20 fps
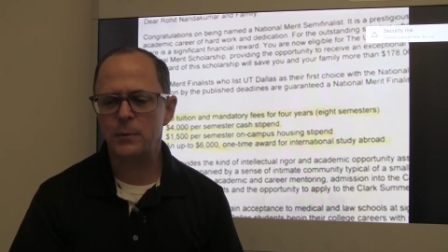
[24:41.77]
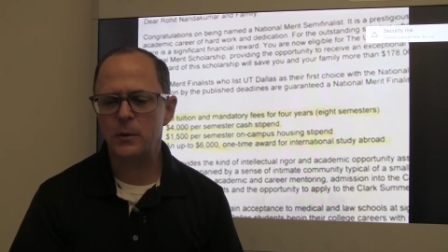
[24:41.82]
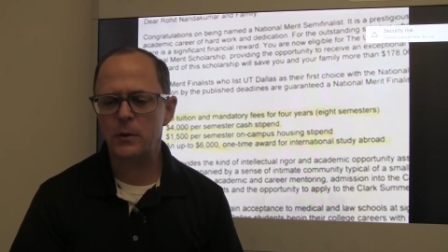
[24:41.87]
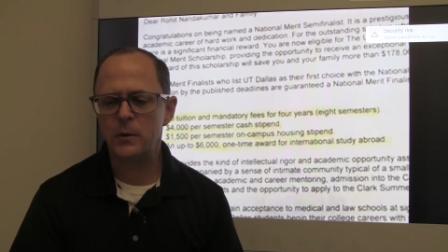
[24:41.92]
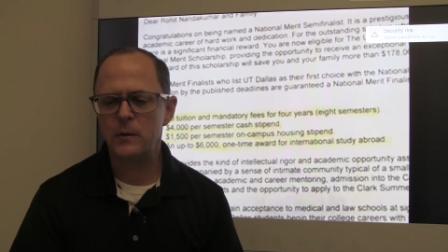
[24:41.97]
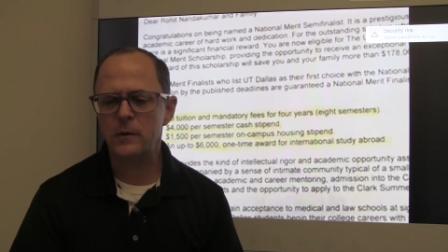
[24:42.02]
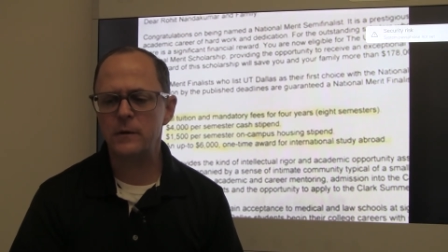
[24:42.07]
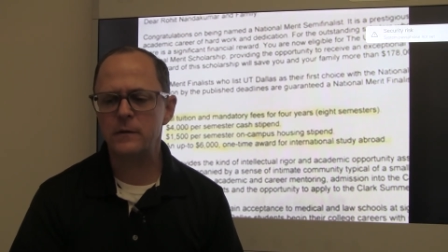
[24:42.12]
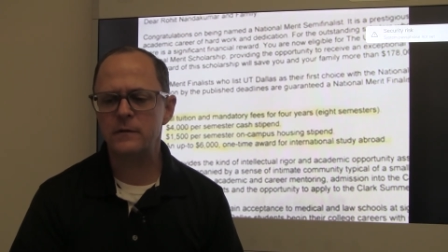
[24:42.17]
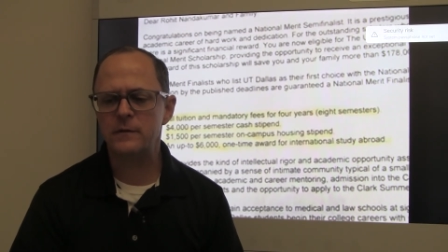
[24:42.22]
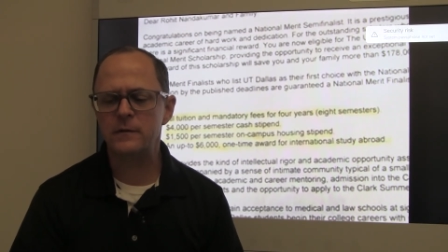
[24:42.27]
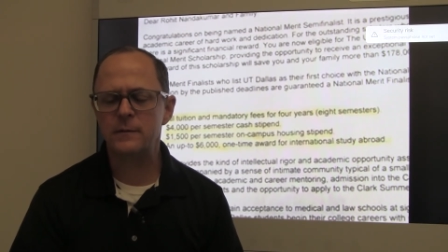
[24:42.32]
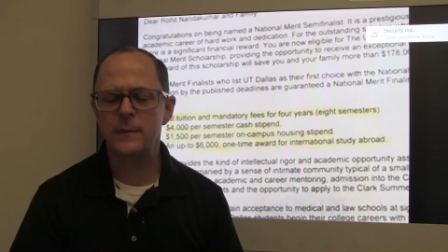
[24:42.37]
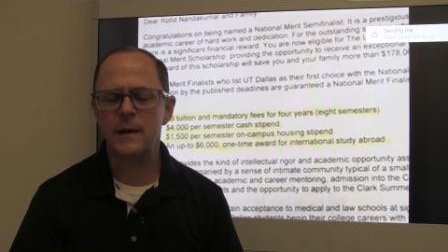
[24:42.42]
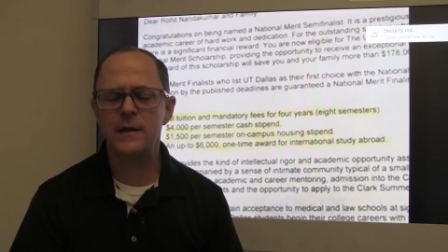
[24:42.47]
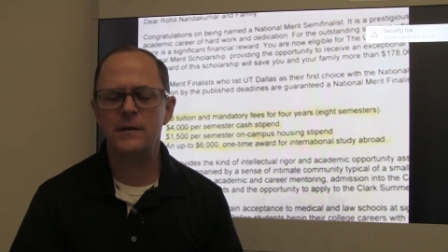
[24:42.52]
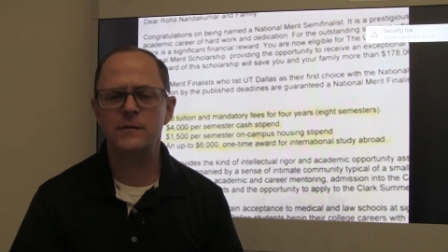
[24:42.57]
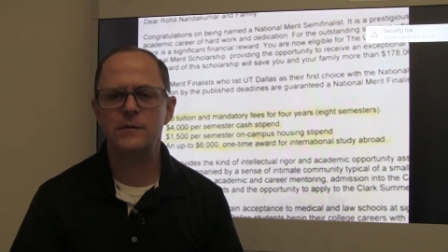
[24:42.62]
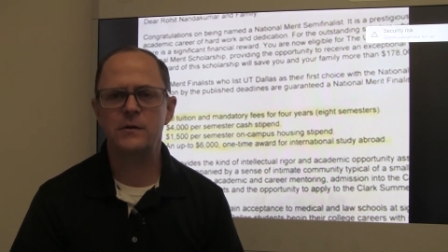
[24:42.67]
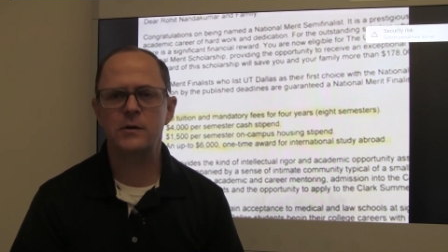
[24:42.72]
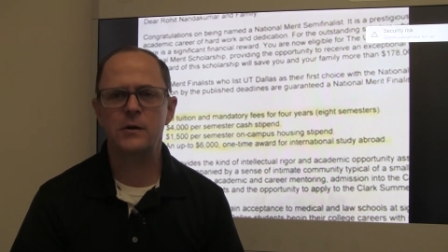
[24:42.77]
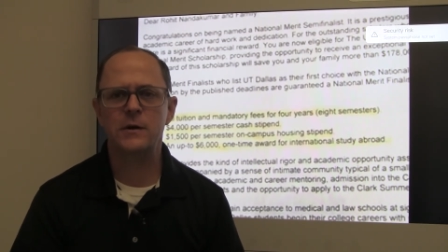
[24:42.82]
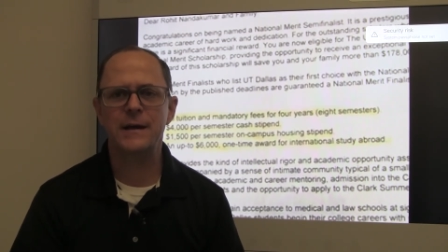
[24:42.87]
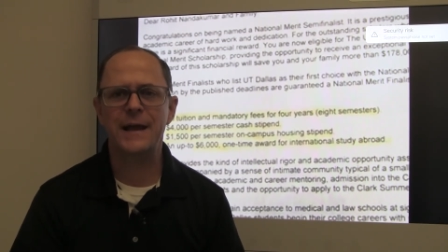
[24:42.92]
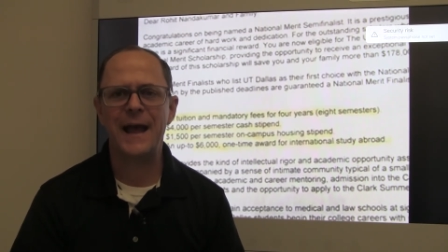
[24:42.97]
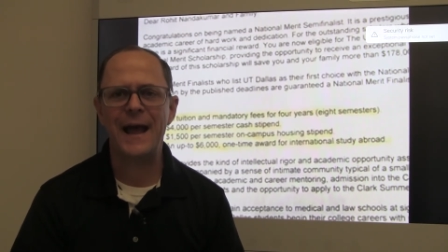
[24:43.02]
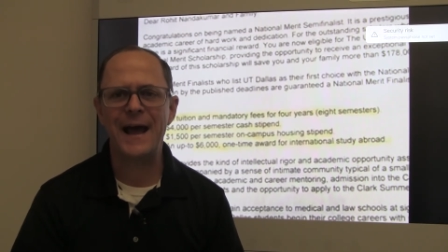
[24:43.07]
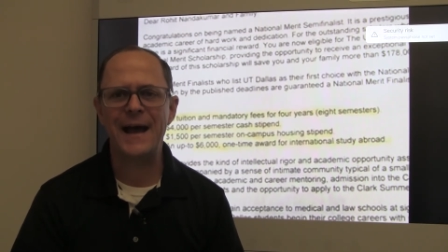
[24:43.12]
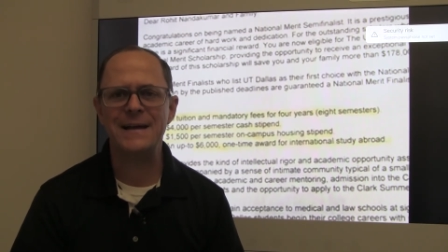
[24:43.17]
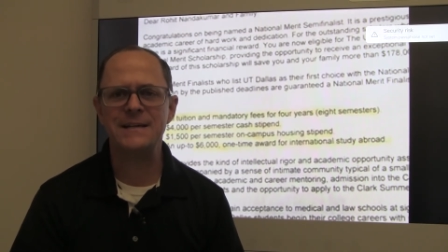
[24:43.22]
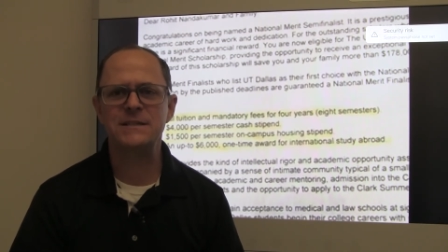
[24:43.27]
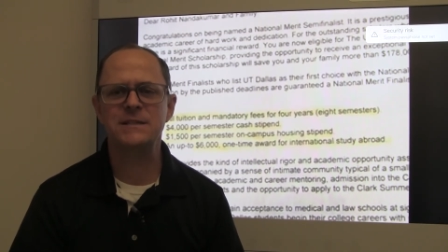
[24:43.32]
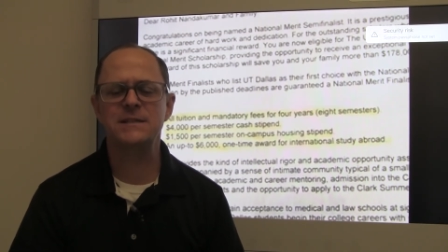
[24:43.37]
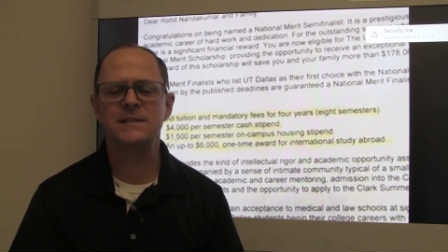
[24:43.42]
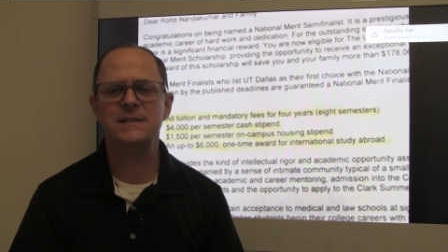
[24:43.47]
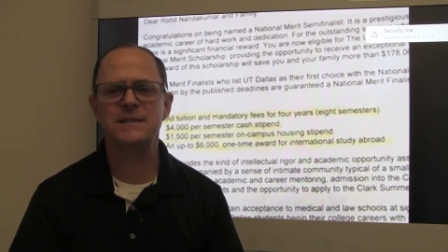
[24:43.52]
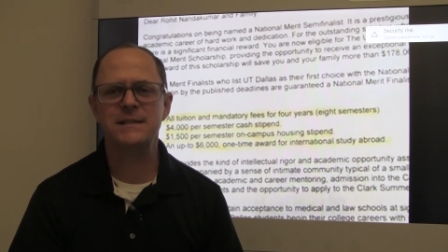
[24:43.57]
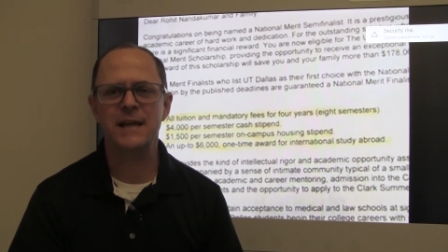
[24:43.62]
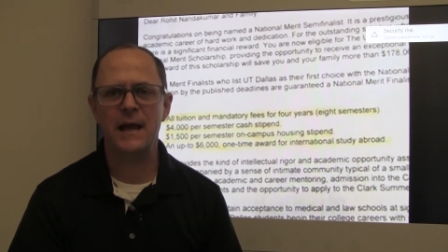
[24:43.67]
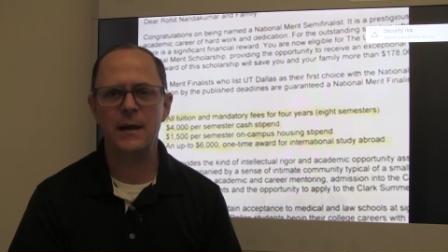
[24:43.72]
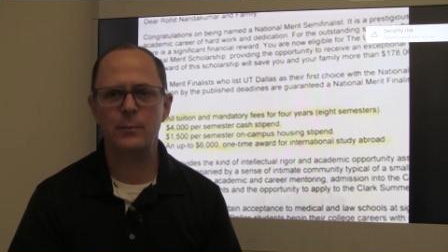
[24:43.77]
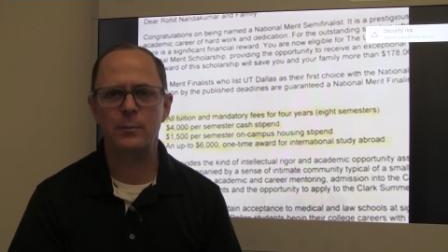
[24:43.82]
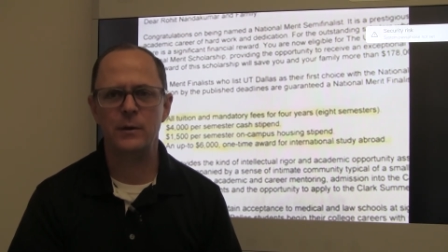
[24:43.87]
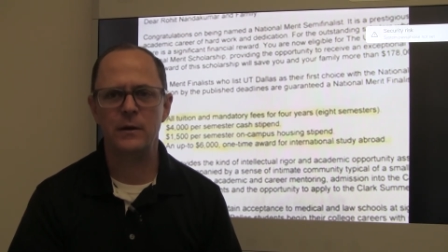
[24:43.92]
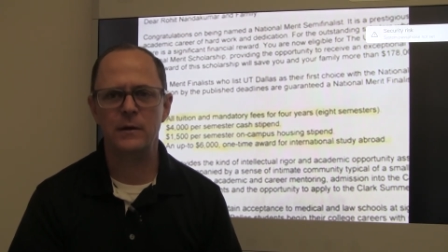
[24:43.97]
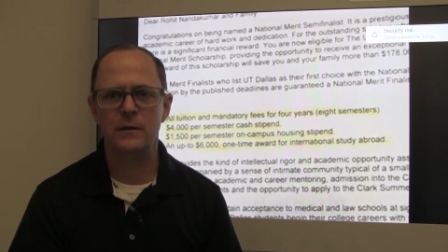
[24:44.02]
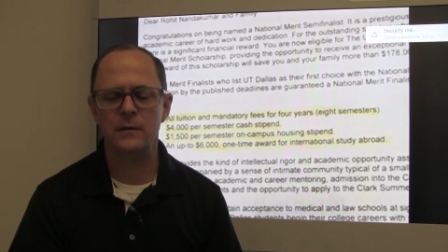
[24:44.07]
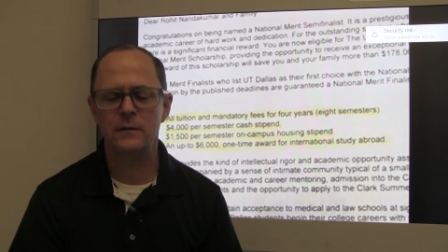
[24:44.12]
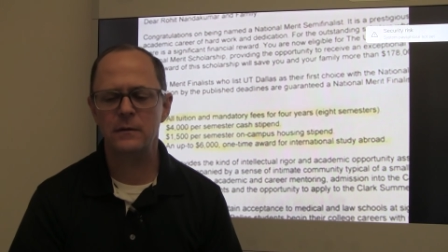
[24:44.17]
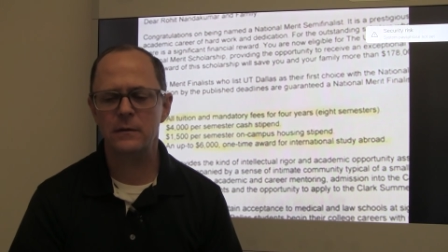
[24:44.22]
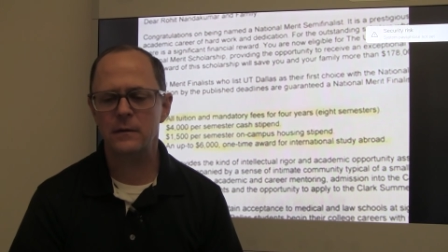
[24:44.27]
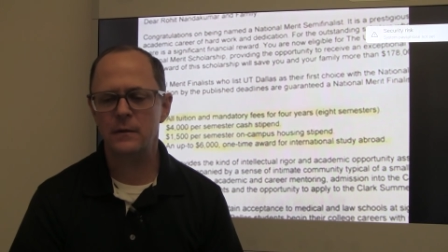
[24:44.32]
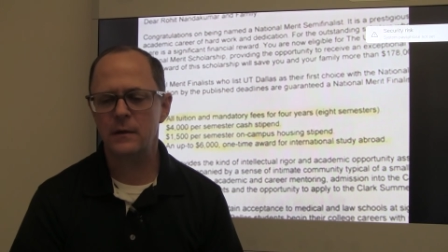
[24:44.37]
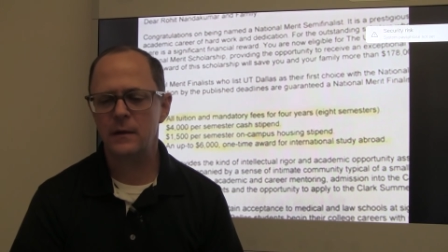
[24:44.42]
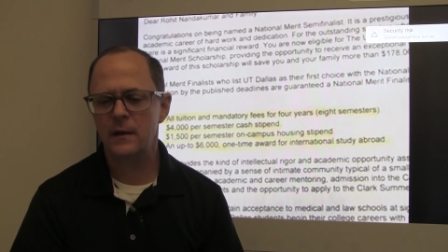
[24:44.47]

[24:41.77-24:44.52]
per semester cash stipend,